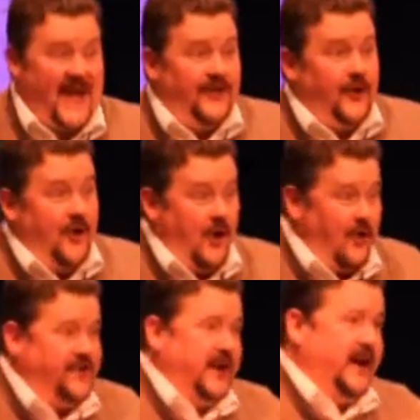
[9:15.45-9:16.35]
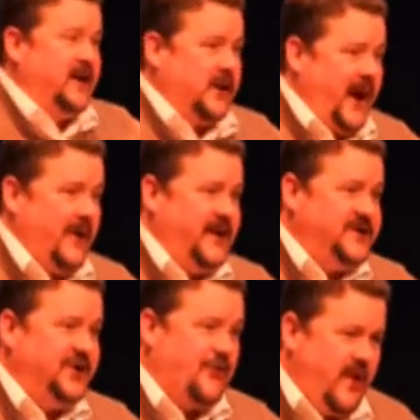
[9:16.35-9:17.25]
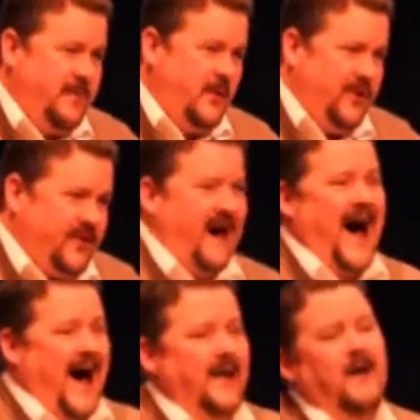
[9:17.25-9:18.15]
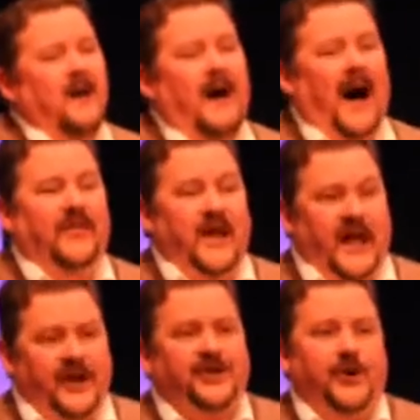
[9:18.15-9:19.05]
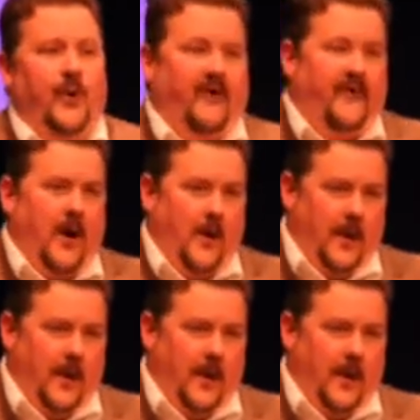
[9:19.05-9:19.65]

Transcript: had the nerve to declare his agreement with God on the issue of